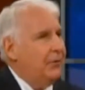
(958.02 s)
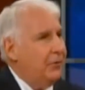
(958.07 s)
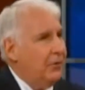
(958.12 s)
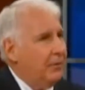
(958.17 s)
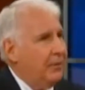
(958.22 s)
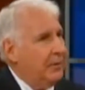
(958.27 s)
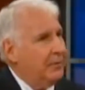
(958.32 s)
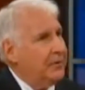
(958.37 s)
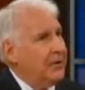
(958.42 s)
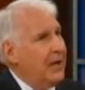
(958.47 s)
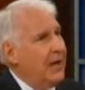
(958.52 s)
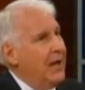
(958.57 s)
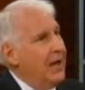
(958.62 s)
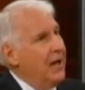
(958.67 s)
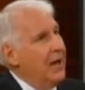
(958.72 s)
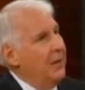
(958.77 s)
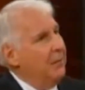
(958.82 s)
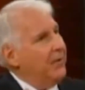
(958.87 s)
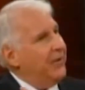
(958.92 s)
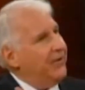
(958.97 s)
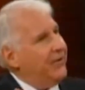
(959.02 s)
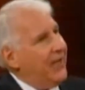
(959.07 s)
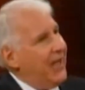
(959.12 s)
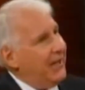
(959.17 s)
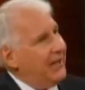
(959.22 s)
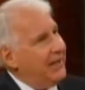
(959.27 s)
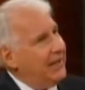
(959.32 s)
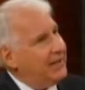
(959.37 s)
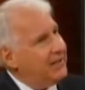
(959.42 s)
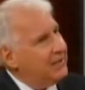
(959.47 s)
in the hormones. But
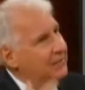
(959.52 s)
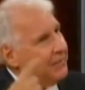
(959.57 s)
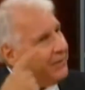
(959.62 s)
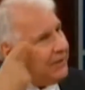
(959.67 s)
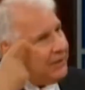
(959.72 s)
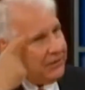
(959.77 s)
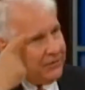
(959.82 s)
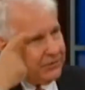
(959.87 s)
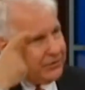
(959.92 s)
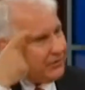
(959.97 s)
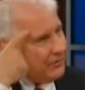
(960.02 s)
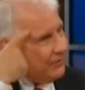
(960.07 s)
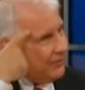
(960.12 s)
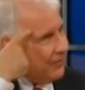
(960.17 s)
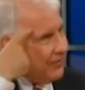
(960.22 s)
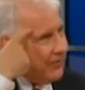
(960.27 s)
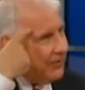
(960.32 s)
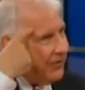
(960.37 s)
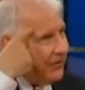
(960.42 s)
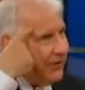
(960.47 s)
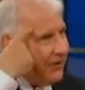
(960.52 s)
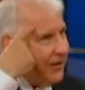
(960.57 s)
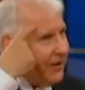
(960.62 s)
that doesn't mean you should further